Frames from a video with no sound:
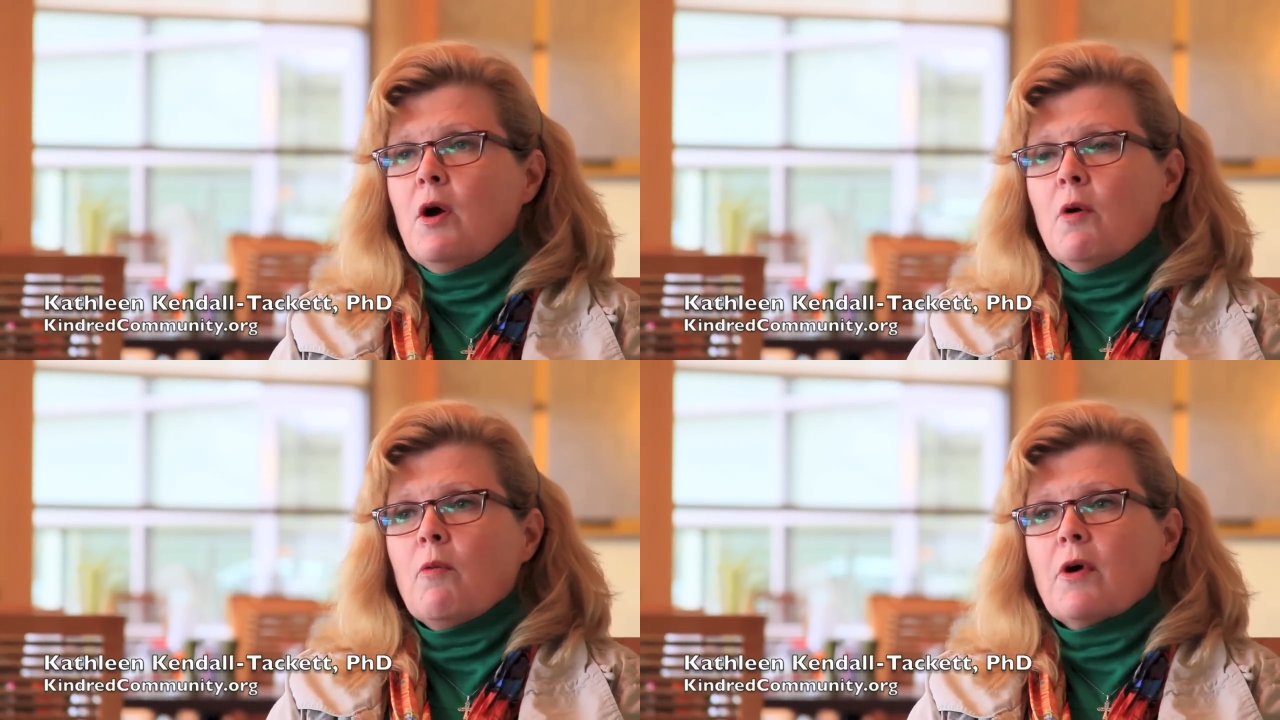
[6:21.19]

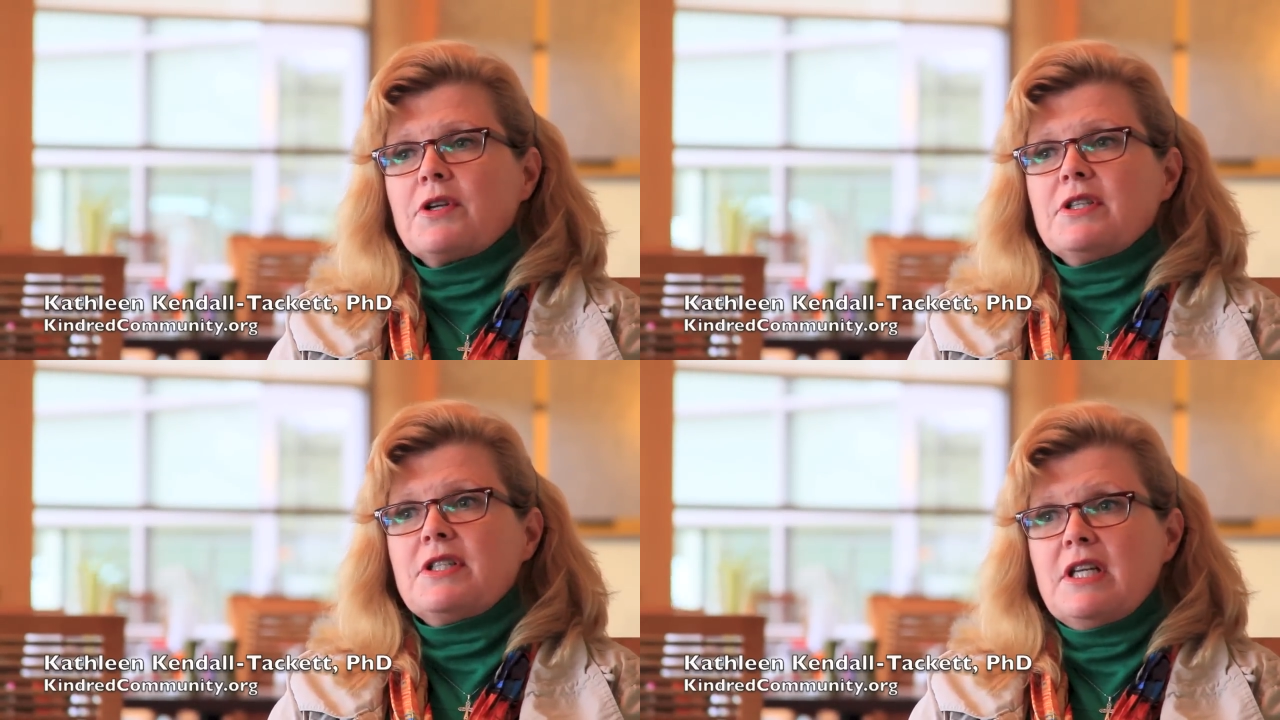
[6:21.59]
work
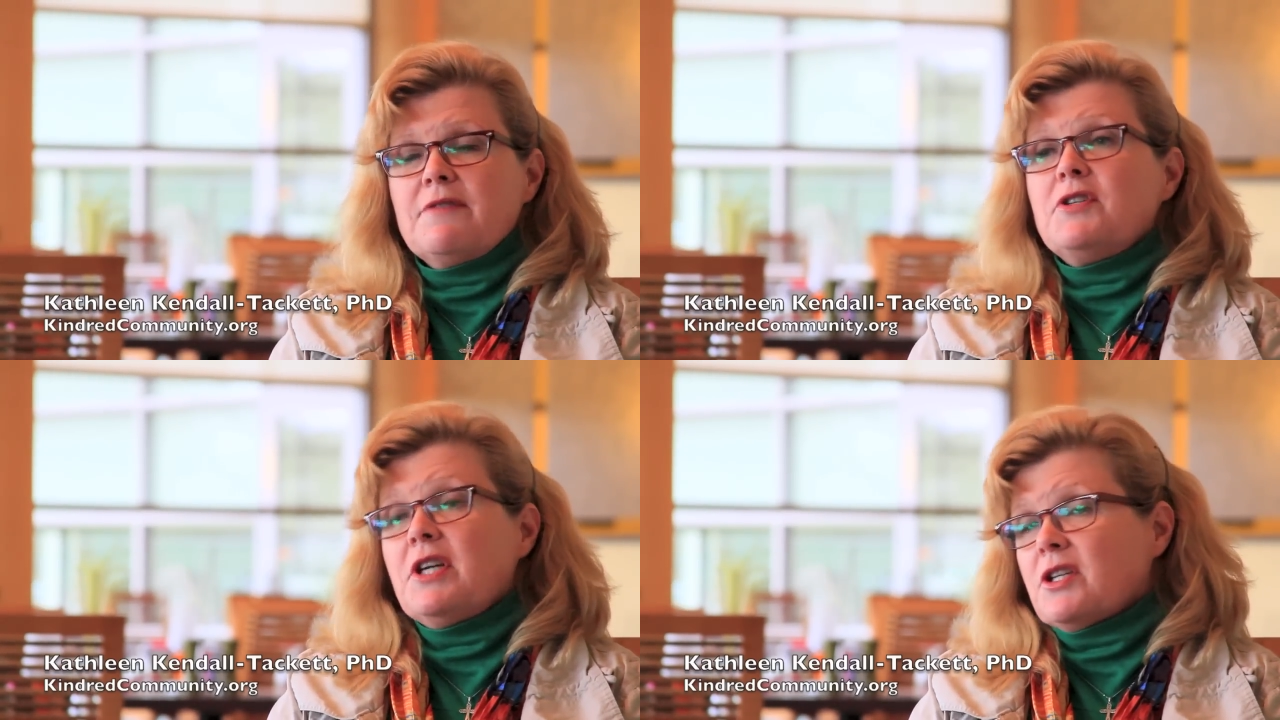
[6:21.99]
to see if
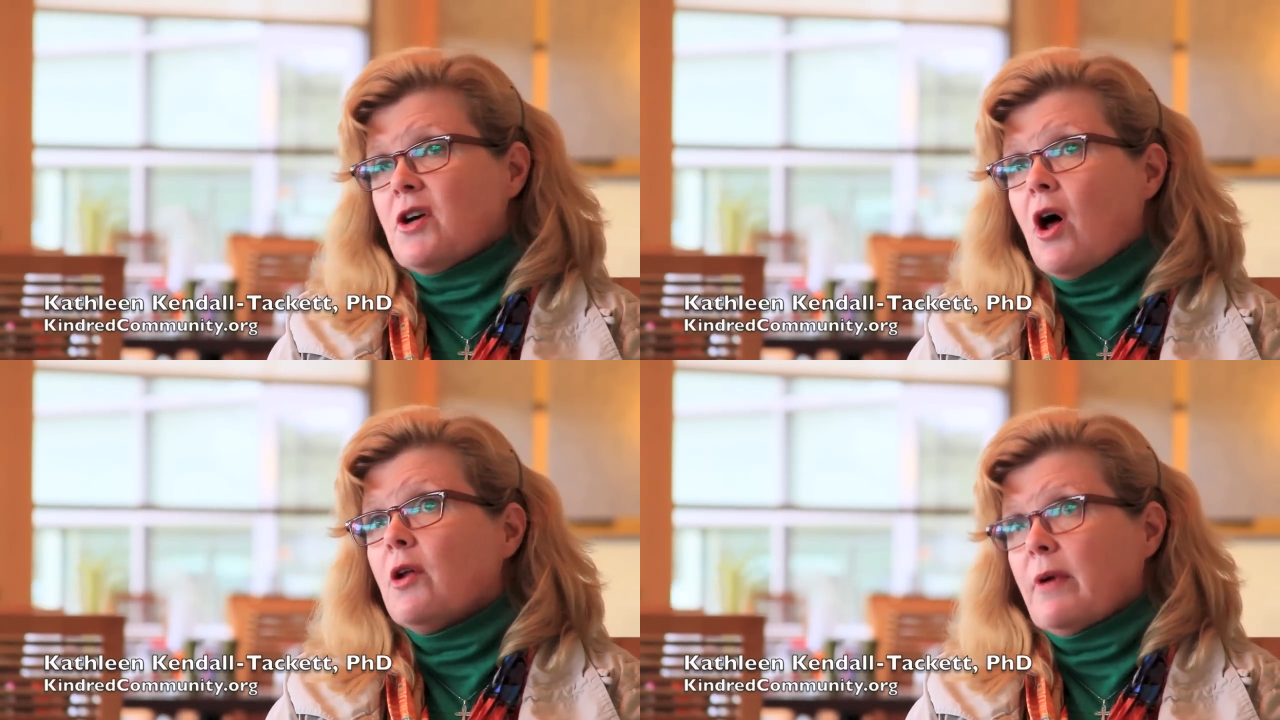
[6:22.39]
she can
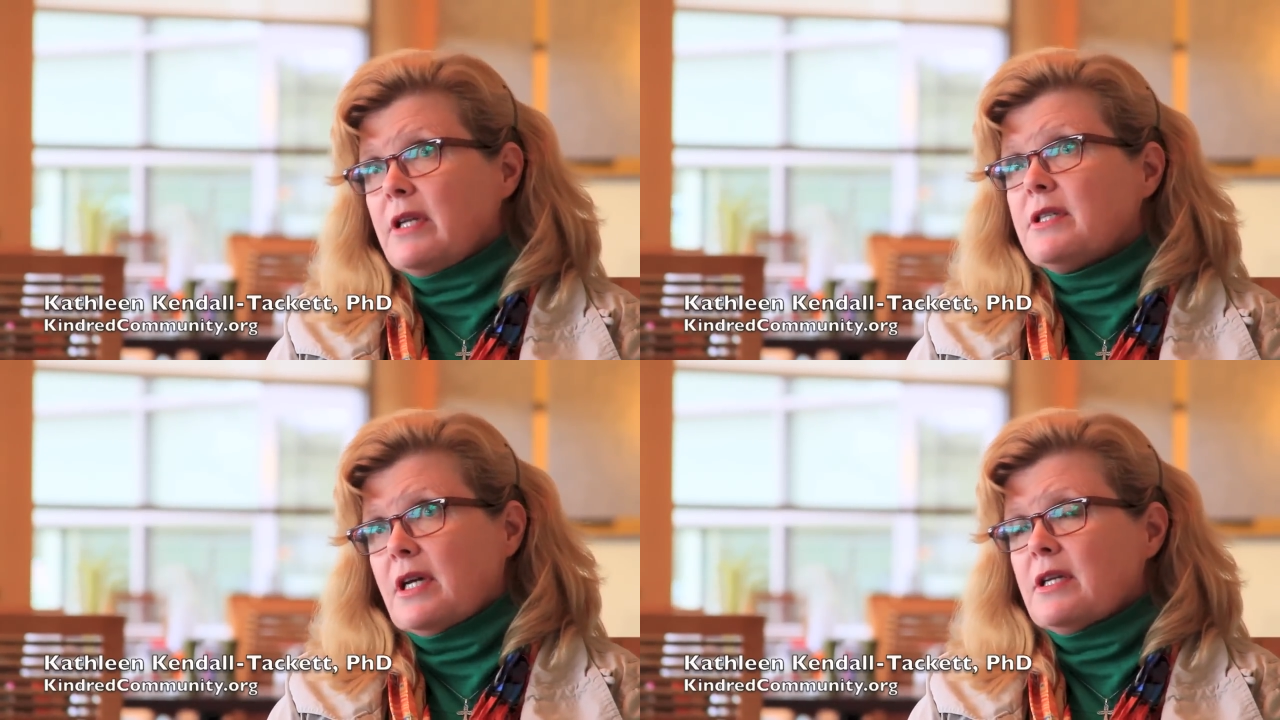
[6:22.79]

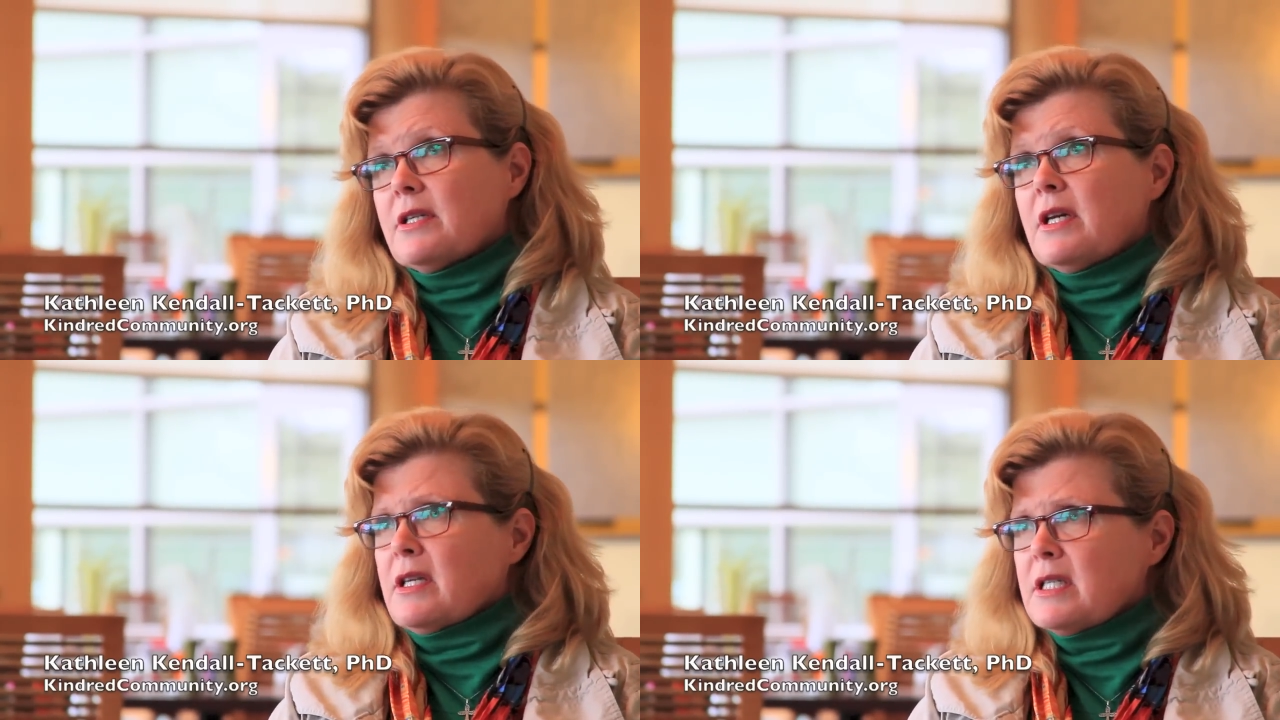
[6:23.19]
tolerate skin to skin.